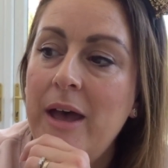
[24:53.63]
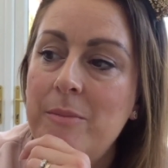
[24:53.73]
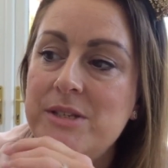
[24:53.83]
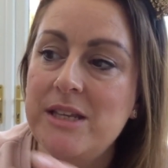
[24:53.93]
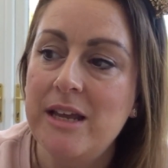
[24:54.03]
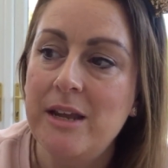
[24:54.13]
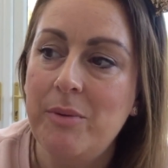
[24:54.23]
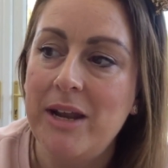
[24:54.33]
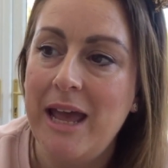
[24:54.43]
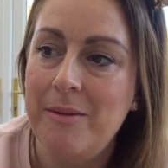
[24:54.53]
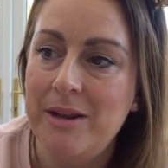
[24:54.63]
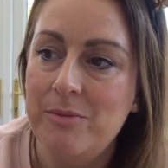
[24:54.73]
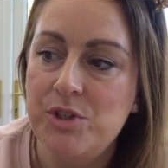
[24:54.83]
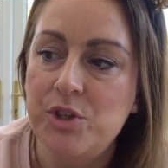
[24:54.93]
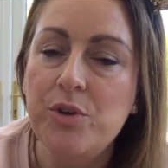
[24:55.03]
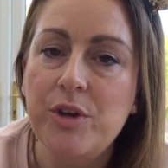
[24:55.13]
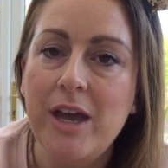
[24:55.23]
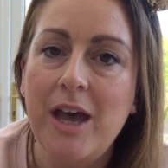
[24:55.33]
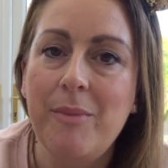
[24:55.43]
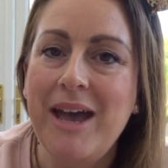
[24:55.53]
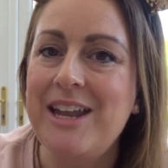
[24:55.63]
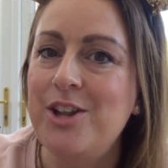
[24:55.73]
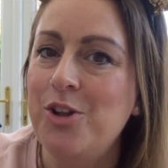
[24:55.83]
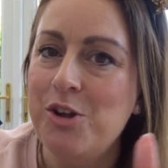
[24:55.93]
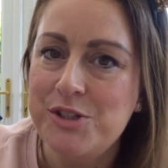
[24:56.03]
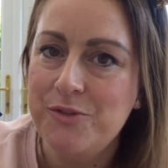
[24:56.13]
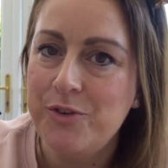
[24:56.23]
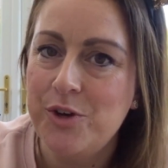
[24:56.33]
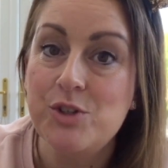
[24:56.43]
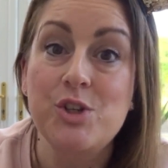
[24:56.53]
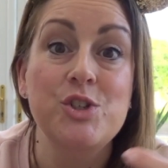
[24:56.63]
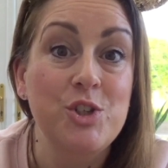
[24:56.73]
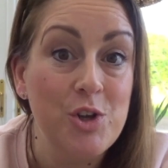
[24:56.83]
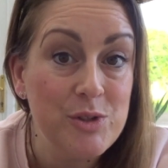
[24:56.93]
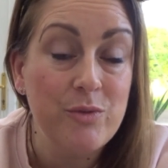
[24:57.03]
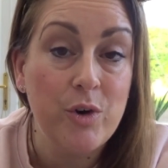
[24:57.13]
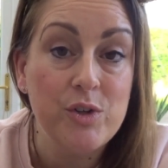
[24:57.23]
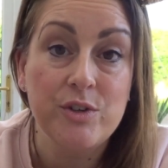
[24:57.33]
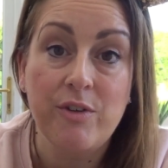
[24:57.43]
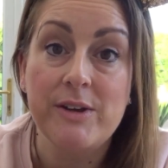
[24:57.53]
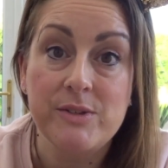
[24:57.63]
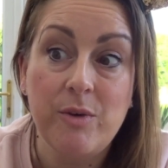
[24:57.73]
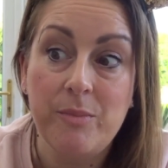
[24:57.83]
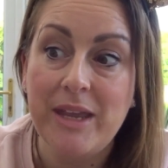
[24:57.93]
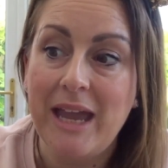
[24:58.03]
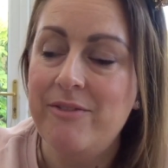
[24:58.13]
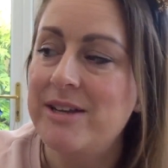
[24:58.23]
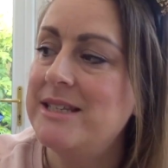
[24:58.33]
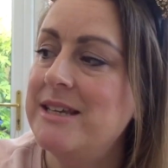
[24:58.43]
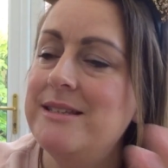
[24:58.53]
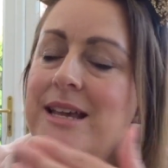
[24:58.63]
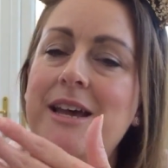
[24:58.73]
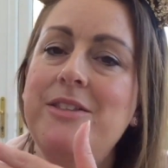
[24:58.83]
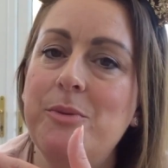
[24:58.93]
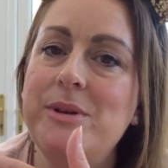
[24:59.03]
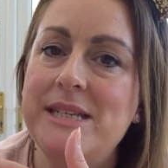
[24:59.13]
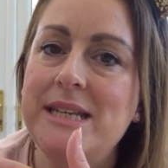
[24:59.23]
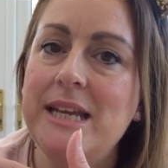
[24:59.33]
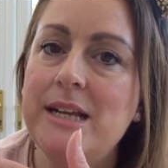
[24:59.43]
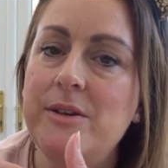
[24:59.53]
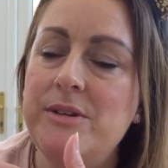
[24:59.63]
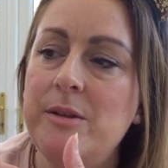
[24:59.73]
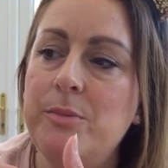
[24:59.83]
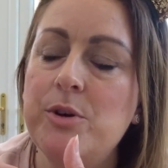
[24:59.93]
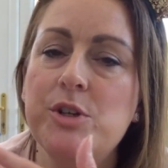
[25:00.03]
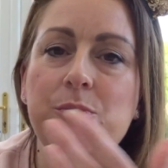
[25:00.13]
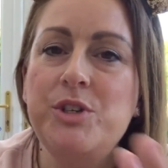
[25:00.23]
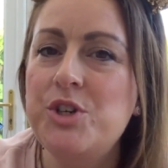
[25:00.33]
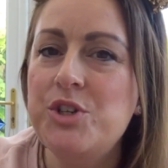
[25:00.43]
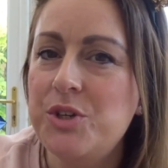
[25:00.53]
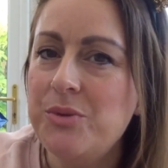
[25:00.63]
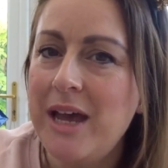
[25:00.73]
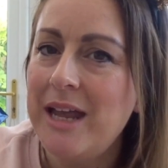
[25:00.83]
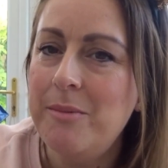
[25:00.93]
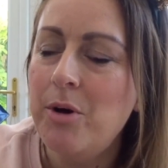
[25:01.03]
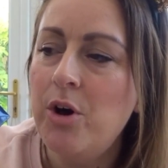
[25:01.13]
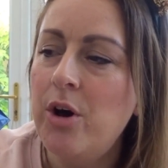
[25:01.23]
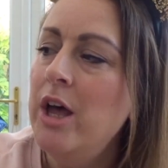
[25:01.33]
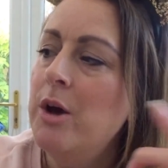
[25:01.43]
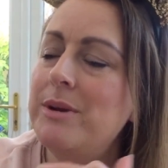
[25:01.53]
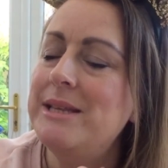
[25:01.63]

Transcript: Certainly when Emily was younger, and we had lots of photos, lots of autographs from the characters that we did include in the books. We don't do that anymore. We